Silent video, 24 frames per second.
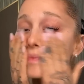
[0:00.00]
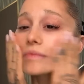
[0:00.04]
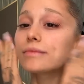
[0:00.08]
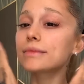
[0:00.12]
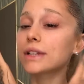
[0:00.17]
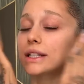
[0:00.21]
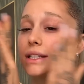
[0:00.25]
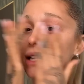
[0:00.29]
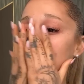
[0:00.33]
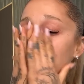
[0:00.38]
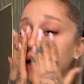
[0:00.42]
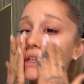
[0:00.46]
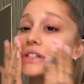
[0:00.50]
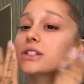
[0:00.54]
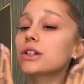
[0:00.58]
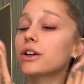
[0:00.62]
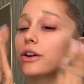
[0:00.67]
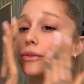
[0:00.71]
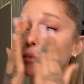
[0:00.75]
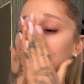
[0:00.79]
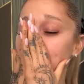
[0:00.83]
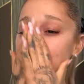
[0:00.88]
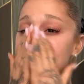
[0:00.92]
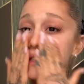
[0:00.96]
the
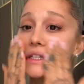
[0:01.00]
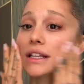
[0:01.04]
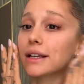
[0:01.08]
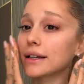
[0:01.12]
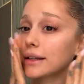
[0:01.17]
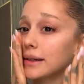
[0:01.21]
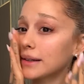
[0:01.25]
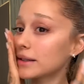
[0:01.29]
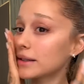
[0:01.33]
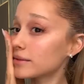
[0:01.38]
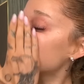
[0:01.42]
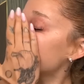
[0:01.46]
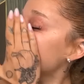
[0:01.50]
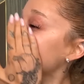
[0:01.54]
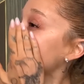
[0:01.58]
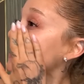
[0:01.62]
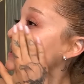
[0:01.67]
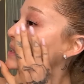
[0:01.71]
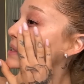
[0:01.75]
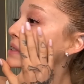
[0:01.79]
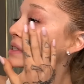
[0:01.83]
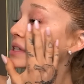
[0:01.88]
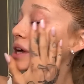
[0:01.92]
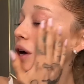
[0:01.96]
texture of my skin.
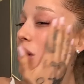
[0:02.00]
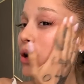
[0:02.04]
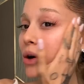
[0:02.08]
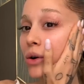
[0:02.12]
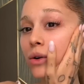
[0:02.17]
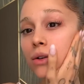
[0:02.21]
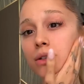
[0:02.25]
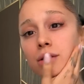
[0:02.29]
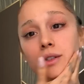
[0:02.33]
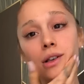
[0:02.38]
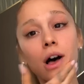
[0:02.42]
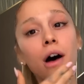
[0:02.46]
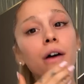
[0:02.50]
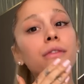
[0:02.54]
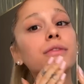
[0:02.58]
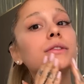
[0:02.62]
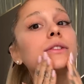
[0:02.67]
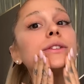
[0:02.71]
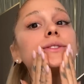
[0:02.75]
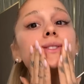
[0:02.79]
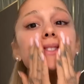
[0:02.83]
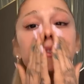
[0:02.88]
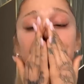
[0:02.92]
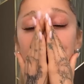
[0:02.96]
It's so soft
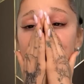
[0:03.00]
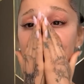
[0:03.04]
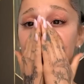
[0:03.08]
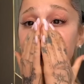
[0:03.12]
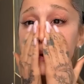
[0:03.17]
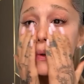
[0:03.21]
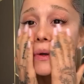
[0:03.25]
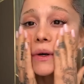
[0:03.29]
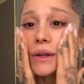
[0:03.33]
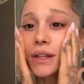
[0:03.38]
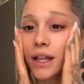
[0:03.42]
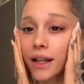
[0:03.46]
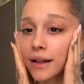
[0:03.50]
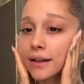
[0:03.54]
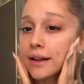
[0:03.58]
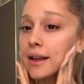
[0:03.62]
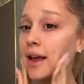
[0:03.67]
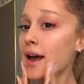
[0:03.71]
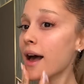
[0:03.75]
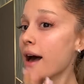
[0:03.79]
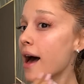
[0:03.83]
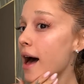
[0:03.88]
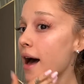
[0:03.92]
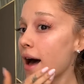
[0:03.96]
and smooth, and
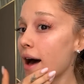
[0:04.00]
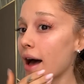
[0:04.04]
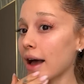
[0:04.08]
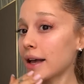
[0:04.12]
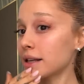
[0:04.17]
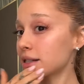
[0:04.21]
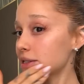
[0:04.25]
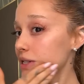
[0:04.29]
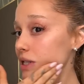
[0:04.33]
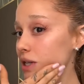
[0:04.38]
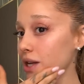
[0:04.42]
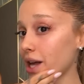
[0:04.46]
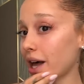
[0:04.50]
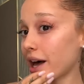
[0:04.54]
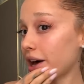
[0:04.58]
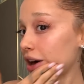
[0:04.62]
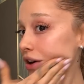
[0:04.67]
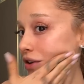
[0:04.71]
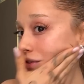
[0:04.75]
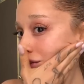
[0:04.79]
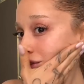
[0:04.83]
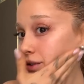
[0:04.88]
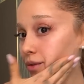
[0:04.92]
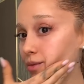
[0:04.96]
I still
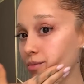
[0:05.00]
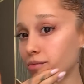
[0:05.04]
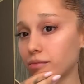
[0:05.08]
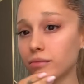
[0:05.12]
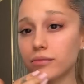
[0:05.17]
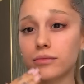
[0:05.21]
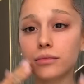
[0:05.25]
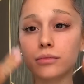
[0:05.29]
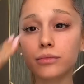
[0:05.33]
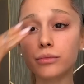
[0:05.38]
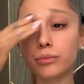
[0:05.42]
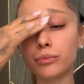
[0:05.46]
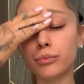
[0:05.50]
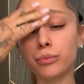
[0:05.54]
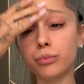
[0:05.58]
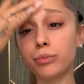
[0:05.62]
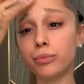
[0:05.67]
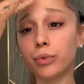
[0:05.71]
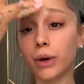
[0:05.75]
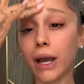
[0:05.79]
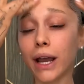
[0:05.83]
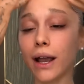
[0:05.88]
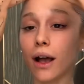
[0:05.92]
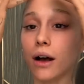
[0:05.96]
have
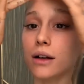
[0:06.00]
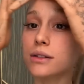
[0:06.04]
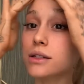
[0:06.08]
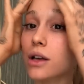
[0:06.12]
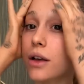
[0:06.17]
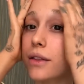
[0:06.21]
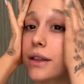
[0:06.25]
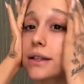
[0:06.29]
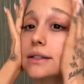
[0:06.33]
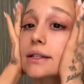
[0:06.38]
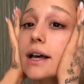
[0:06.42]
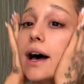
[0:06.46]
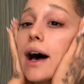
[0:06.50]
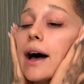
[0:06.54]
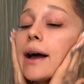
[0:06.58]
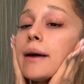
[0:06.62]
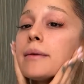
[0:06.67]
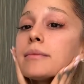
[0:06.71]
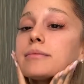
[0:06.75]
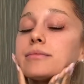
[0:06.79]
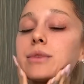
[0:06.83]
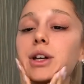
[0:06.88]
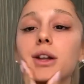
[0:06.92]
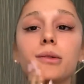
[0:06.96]
breakouts all the
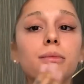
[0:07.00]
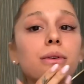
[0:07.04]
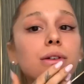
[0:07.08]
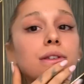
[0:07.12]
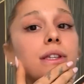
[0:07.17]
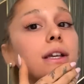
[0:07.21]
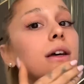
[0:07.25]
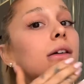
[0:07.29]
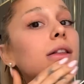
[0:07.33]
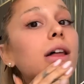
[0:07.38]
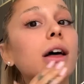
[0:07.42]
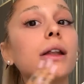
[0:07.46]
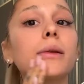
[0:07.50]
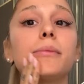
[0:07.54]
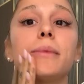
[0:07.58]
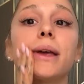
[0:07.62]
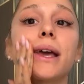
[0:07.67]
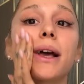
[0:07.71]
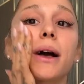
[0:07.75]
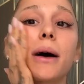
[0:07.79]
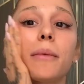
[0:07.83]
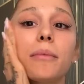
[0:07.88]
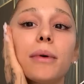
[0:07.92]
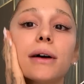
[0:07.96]
time when I'm using a lot of
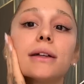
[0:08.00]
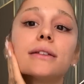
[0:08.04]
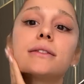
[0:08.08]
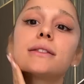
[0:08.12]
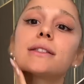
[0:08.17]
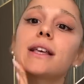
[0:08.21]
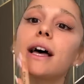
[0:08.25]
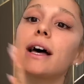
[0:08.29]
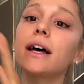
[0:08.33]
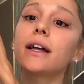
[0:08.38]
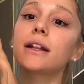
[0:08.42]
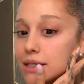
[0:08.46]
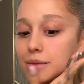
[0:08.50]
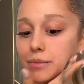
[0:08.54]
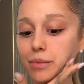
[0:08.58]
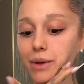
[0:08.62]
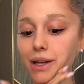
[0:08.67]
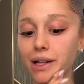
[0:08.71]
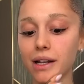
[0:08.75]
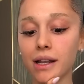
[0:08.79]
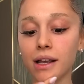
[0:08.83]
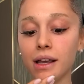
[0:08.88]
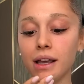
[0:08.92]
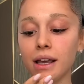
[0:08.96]
makeup on set,
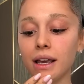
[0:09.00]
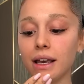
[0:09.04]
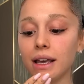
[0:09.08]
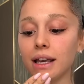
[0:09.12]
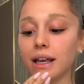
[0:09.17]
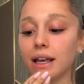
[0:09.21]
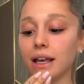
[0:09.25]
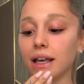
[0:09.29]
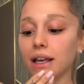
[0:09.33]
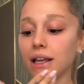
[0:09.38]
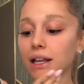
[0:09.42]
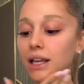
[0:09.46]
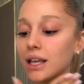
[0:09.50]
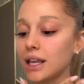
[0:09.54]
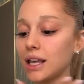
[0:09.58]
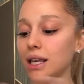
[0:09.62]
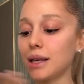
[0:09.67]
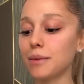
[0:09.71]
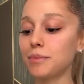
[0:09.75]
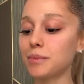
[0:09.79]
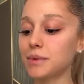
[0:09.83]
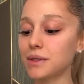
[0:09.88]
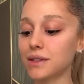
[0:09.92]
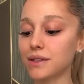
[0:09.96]
but it
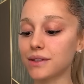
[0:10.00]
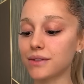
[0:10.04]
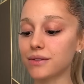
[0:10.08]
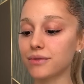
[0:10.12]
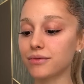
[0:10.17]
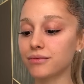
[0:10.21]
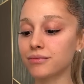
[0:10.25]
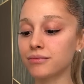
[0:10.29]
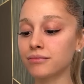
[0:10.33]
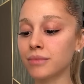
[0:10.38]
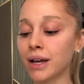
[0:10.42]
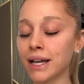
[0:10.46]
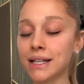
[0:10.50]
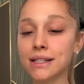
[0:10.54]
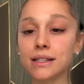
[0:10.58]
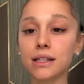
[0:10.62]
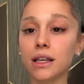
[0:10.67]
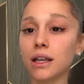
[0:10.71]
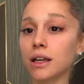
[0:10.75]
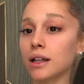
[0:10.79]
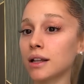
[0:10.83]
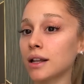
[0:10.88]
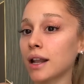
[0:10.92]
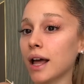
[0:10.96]
keeps my
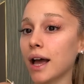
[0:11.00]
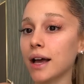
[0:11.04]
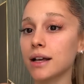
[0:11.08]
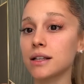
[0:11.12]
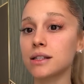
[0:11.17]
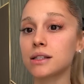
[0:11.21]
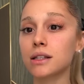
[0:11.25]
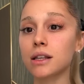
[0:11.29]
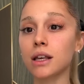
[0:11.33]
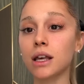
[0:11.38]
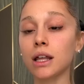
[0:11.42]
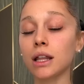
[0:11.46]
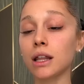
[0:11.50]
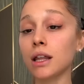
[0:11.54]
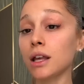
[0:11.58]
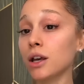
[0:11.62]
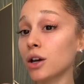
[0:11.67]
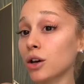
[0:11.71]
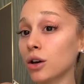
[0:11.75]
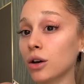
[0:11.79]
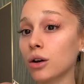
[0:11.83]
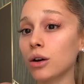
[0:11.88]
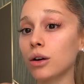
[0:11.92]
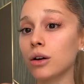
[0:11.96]
skin as
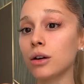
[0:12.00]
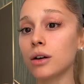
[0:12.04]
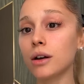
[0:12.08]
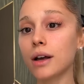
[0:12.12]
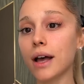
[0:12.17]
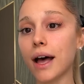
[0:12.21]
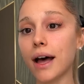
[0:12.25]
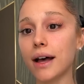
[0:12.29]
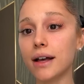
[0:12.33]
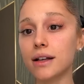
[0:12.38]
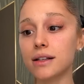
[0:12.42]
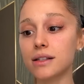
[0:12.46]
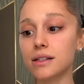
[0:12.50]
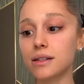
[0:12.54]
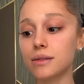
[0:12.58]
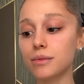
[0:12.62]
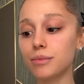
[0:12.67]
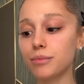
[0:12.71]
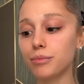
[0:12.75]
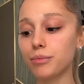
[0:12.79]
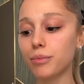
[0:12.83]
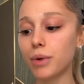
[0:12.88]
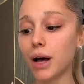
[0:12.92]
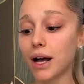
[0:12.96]
clear as
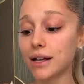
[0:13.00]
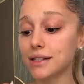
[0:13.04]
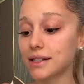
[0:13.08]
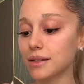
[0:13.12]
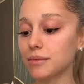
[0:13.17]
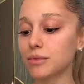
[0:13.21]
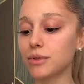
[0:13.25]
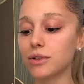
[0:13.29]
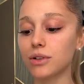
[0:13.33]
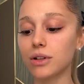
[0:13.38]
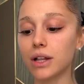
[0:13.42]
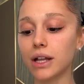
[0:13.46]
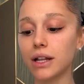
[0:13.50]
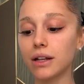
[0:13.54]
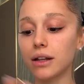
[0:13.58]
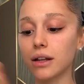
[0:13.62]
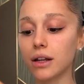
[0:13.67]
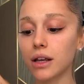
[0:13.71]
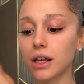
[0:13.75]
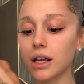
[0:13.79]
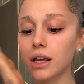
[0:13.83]
possible and